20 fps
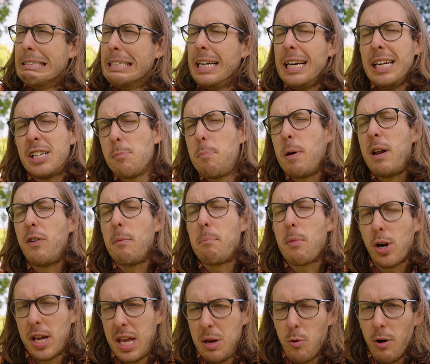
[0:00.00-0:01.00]
It's a bit of a
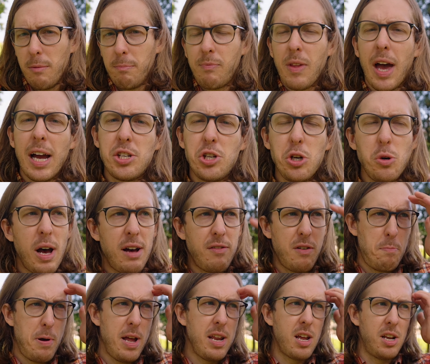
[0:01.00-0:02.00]
murky one. I do have
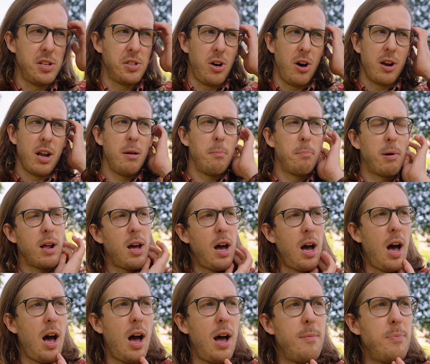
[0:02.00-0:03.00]
opinions on it, but
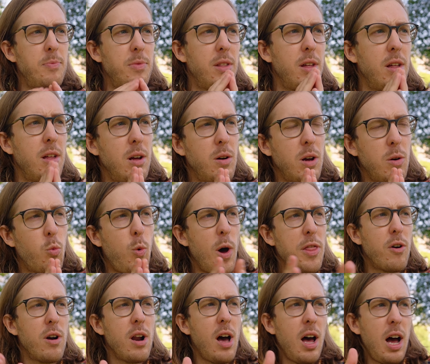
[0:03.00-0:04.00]

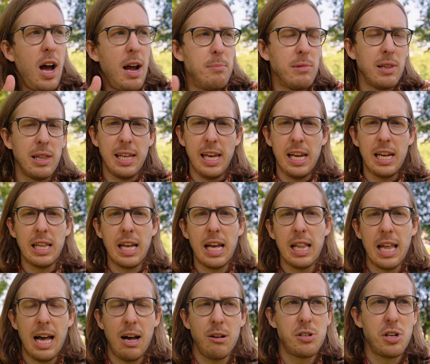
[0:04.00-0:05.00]
whether or not I'm legally
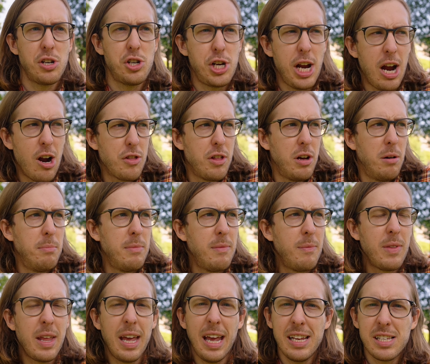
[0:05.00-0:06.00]
allowed to share them
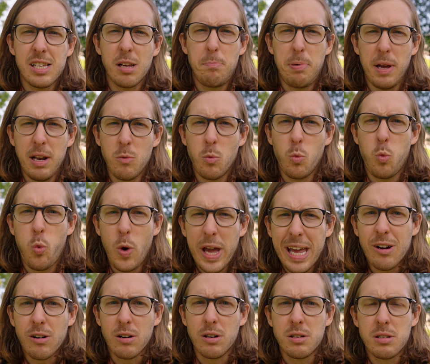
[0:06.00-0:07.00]
is a bit
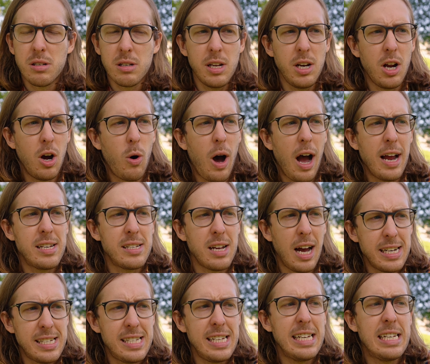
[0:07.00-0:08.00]
weird. You know, I,
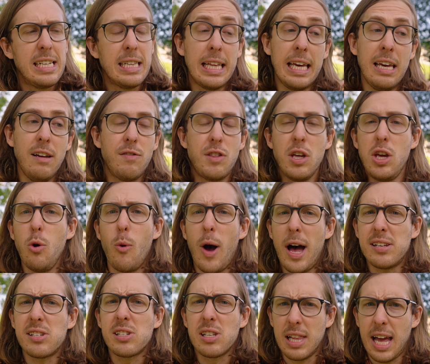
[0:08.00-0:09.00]
I did leave the U
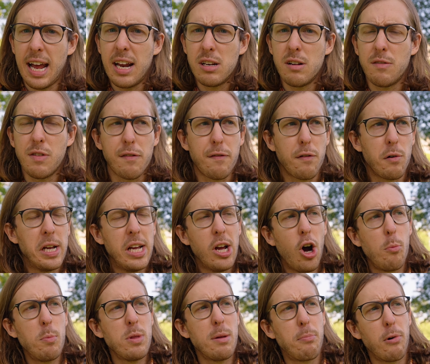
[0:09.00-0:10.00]
S, land of the free,
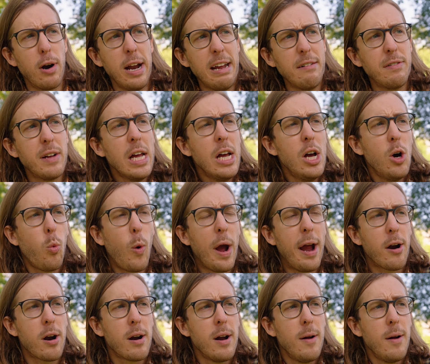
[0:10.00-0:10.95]
home of the brave, where